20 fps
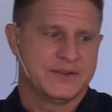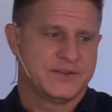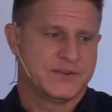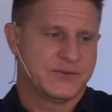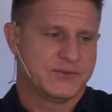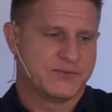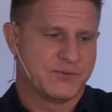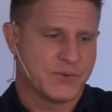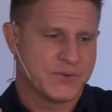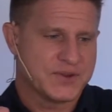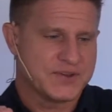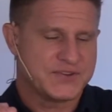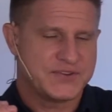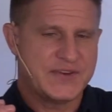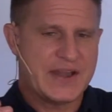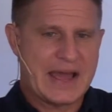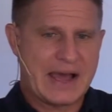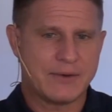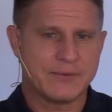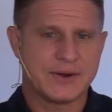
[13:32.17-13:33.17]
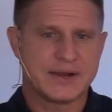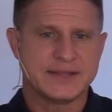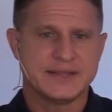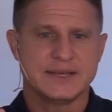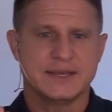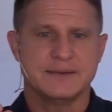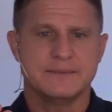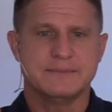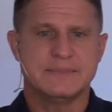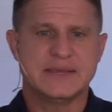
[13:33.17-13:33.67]
to focus now on
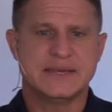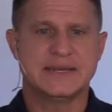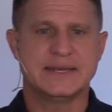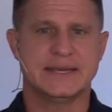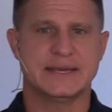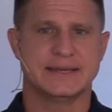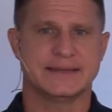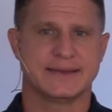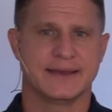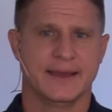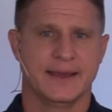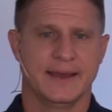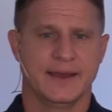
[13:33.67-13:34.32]
the immediate.